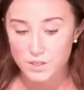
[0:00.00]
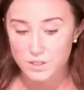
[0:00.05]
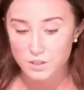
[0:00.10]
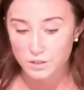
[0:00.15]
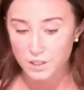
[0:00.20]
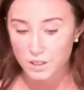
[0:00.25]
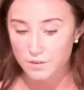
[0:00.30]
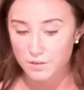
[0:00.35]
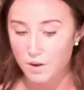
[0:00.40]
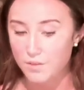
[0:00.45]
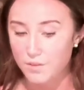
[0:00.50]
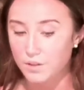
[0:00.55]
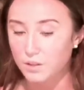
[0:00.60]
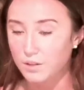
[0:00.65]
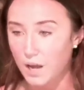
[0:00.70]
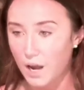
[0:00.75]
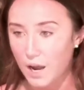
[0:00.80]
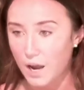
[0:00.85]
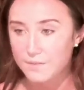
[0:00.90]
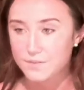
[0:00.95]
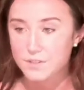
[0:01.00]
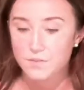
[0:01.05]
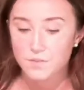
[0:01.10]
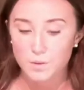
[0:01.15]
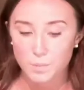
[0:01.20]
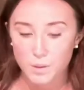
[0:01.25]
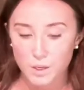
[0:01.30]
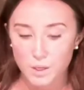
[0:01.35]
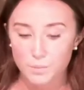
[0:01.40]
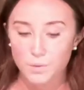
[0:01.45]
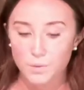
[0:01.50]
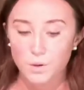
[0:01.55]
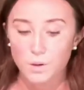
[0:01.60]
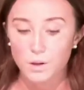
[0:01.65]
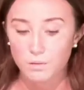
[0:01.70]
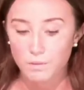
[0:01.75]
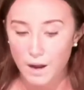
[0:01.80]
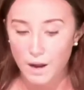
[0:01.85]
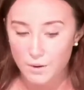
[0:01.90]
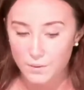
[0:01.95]
to leave on the lives of the people
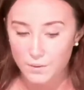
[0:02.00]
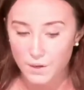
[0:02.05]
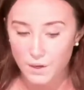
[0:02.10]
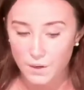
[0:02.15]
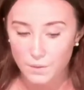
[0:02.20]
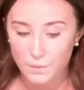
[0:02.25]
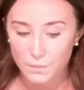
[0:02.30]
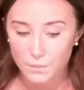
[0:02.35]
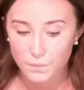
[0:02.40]
around you.